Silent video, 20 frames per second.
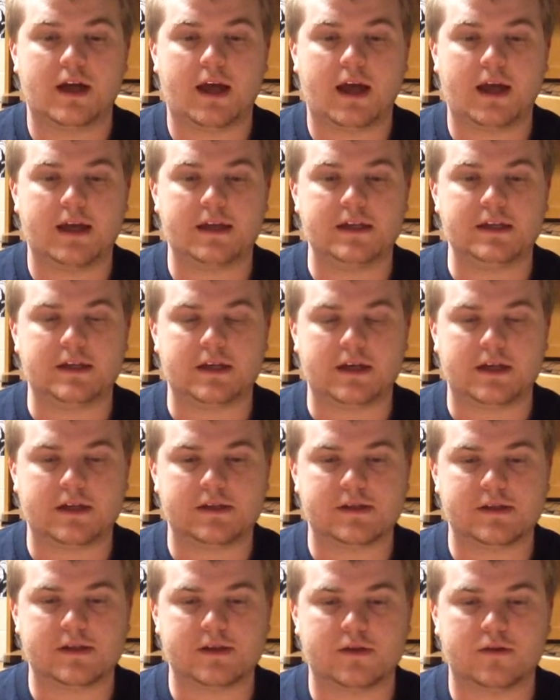And
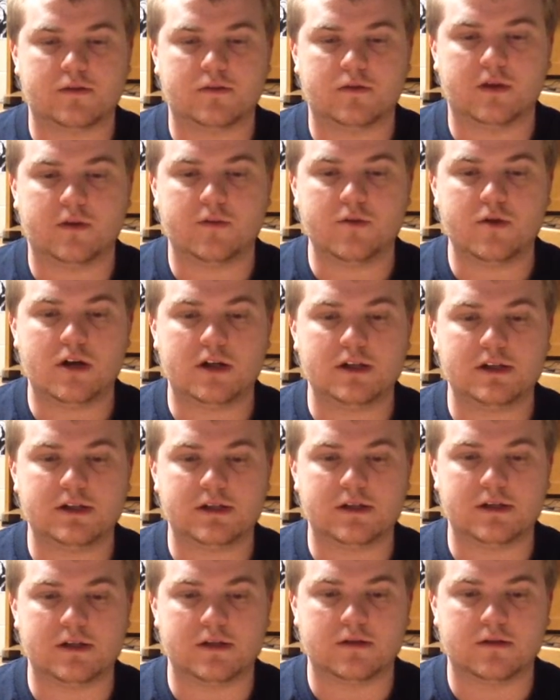so then we're on
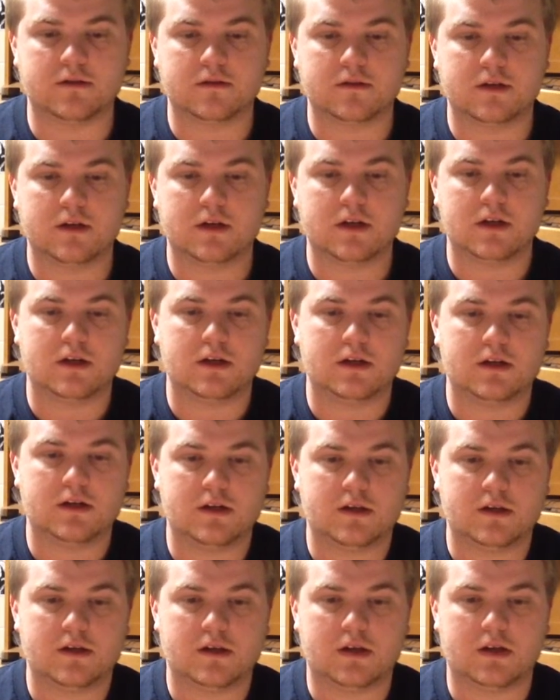to
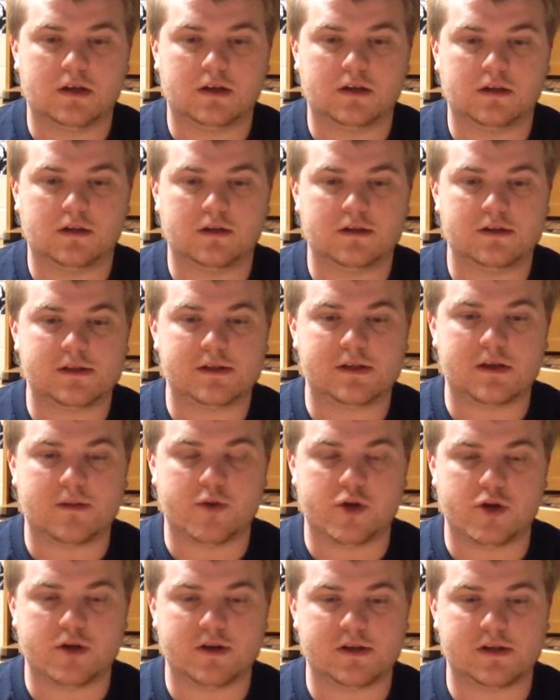
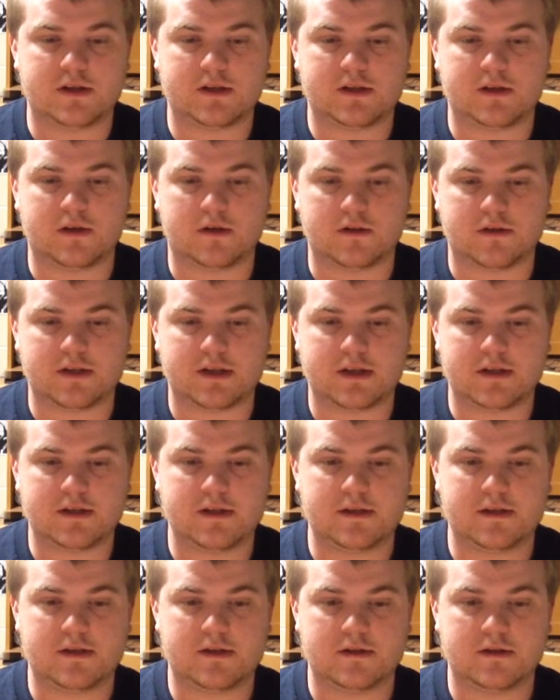summer
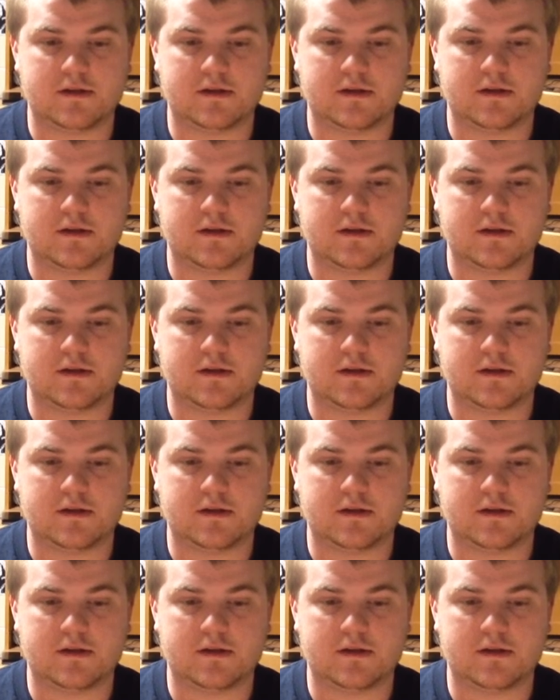solstice,